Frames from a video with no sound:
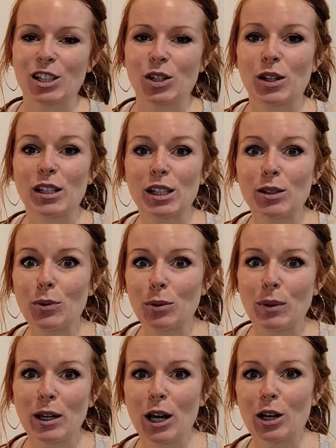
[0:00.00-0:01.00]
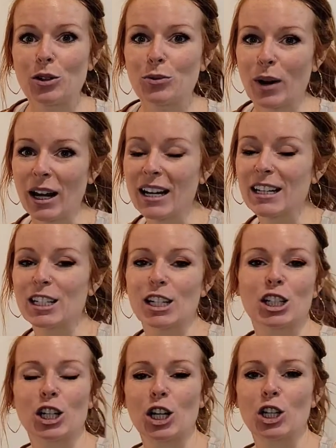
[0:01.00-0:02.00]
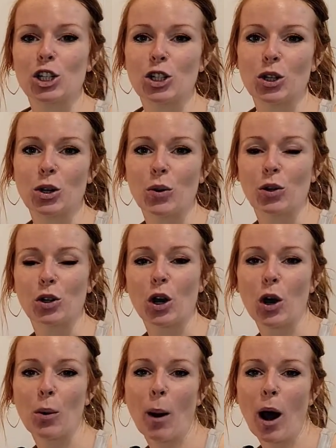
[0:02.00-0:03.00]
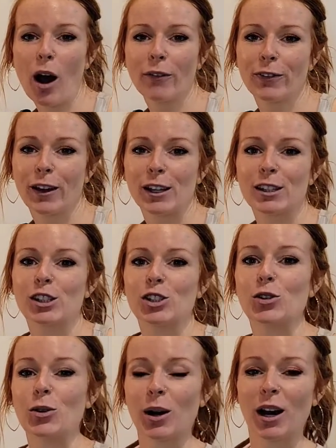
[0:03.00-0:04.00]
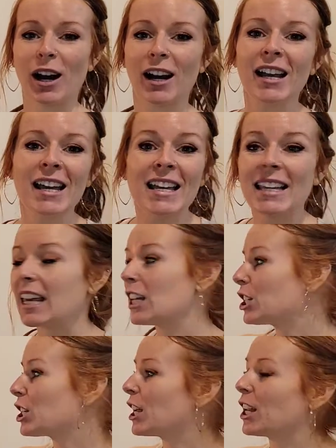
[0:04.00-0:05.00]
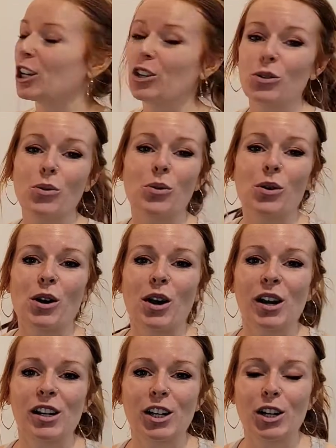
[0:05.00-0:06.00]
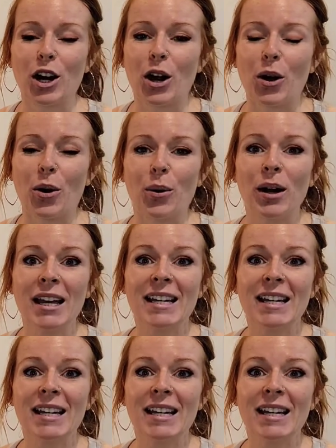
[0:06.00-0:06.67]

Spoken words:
So this would be a great addition to your home office, your kitchen, your, you know,